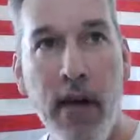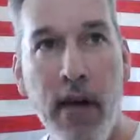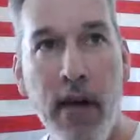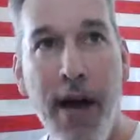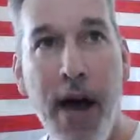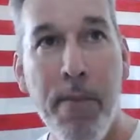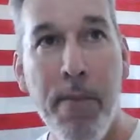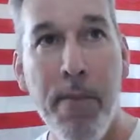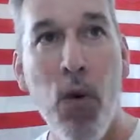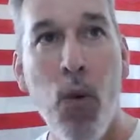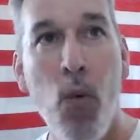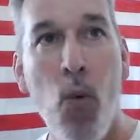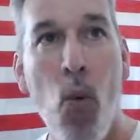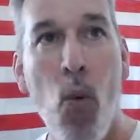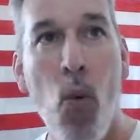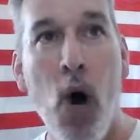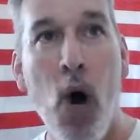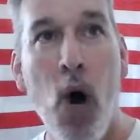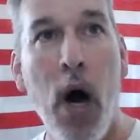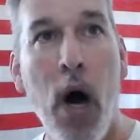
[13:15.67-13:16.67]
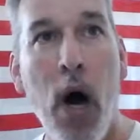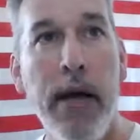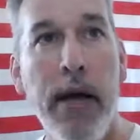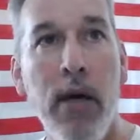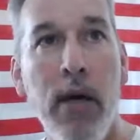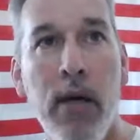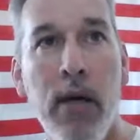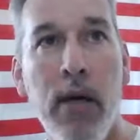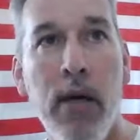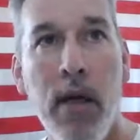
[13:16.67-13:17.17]
the number
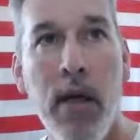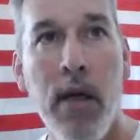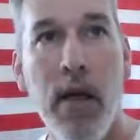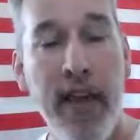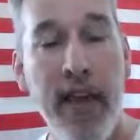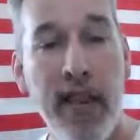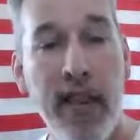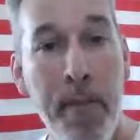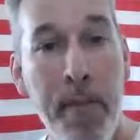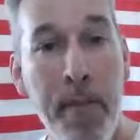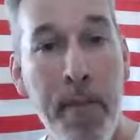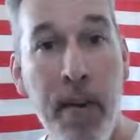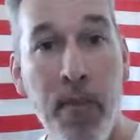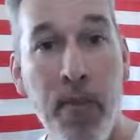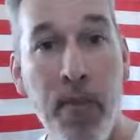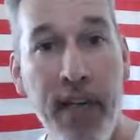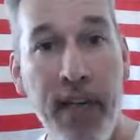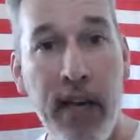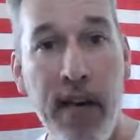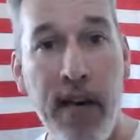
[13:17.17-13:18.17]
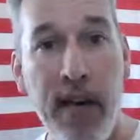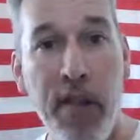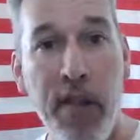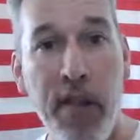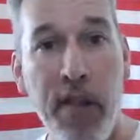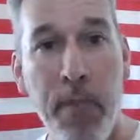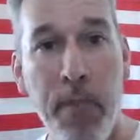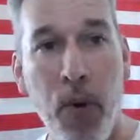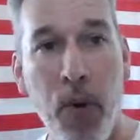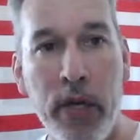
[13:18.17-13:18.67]
one thing that people think of, the
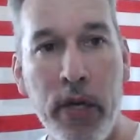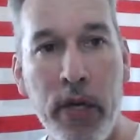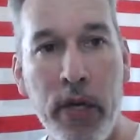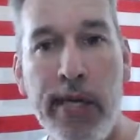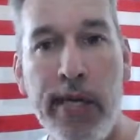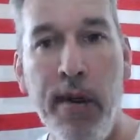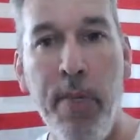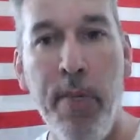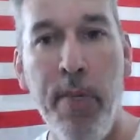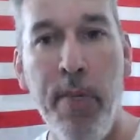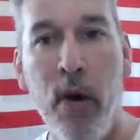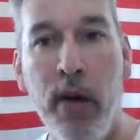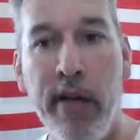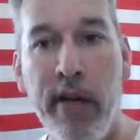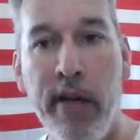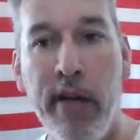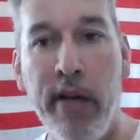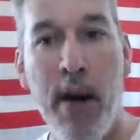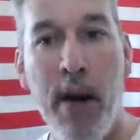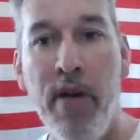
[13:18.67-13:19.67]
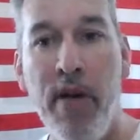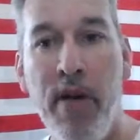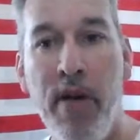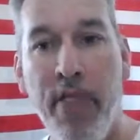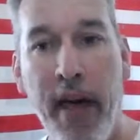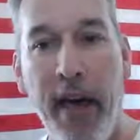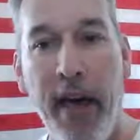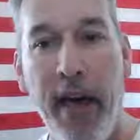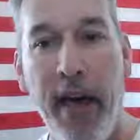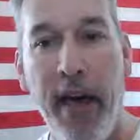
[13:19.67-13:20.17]
Boston Tea Party. Robin,
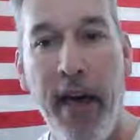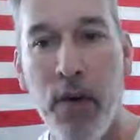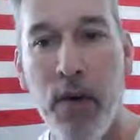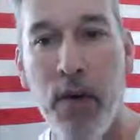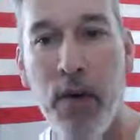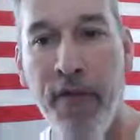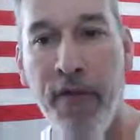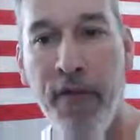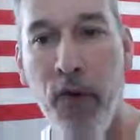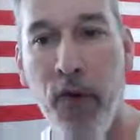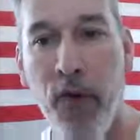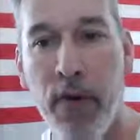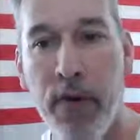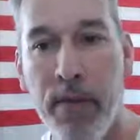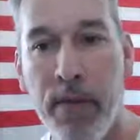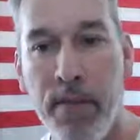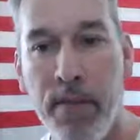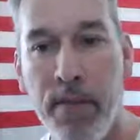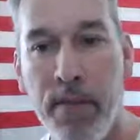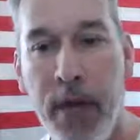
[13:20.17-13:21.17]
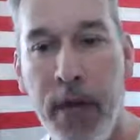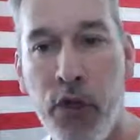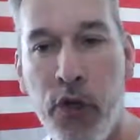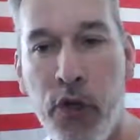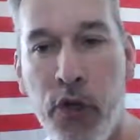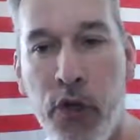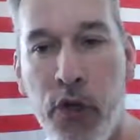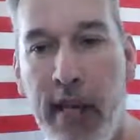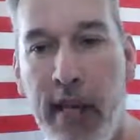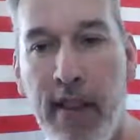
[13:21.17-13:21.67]
thanks for
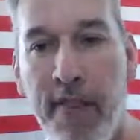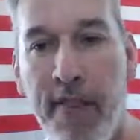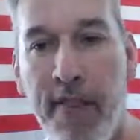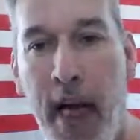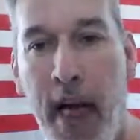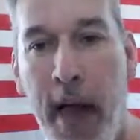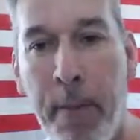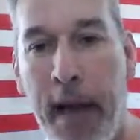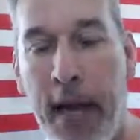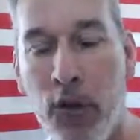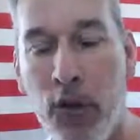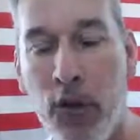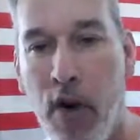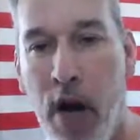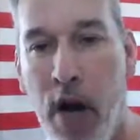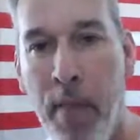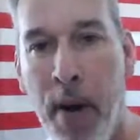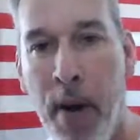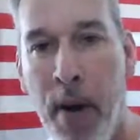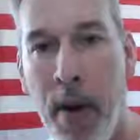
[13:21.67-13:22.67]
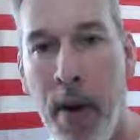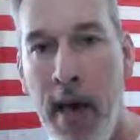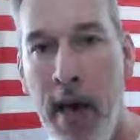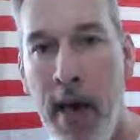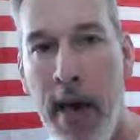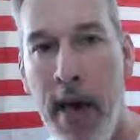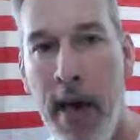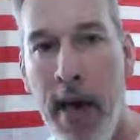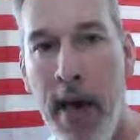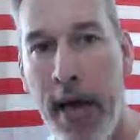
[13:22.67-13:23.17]
mentioning the flag backdrop.
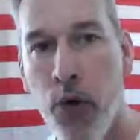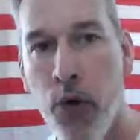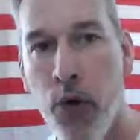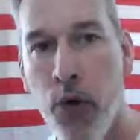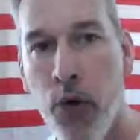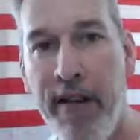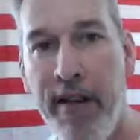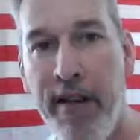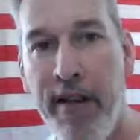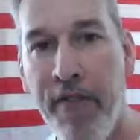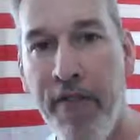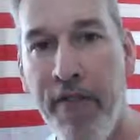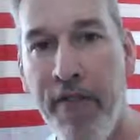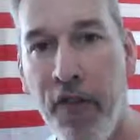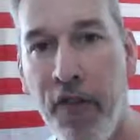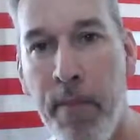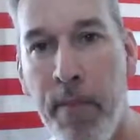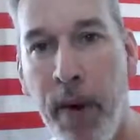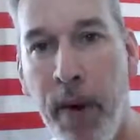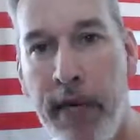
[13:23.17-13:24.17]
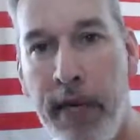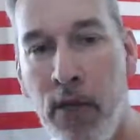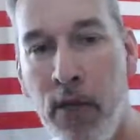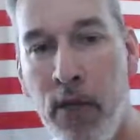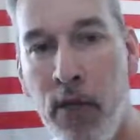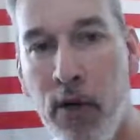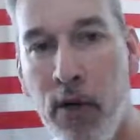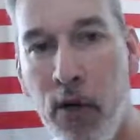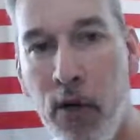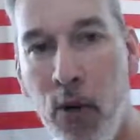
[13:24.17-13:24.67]
Extra credit for
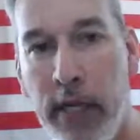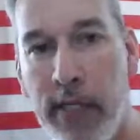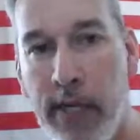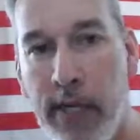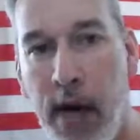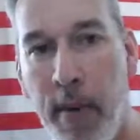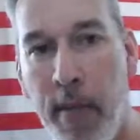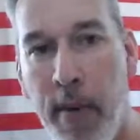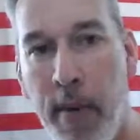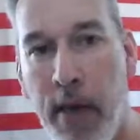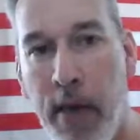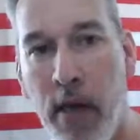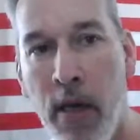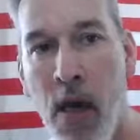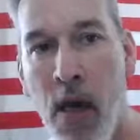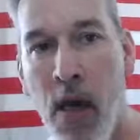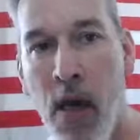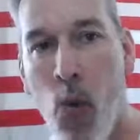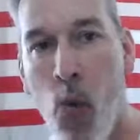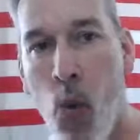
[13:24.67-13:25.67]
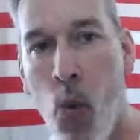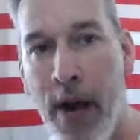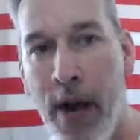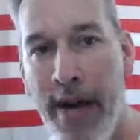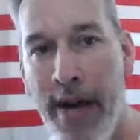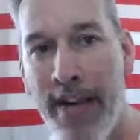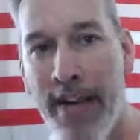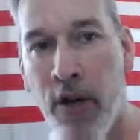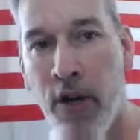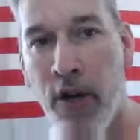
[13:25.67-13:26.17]
anybody who can tell me
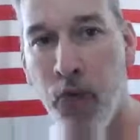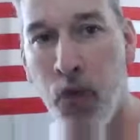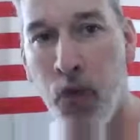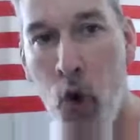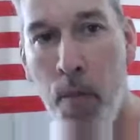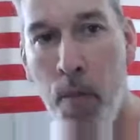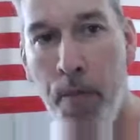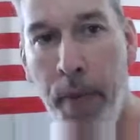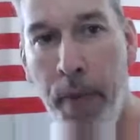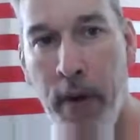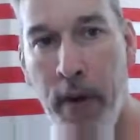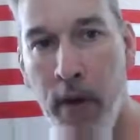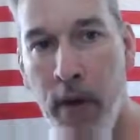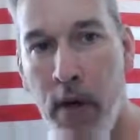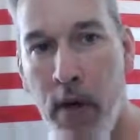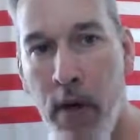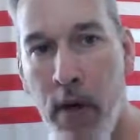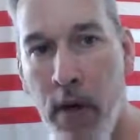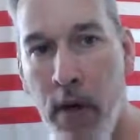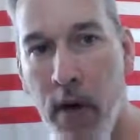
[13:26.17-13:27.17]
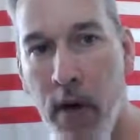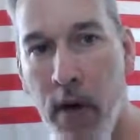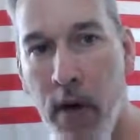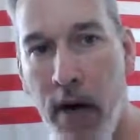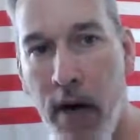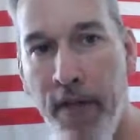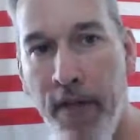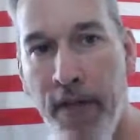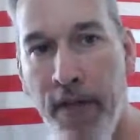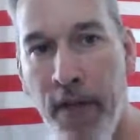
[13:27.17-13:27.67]
what group
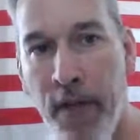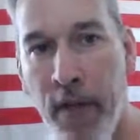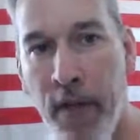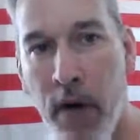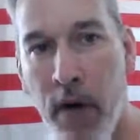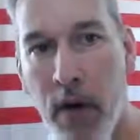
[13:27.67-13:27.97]
of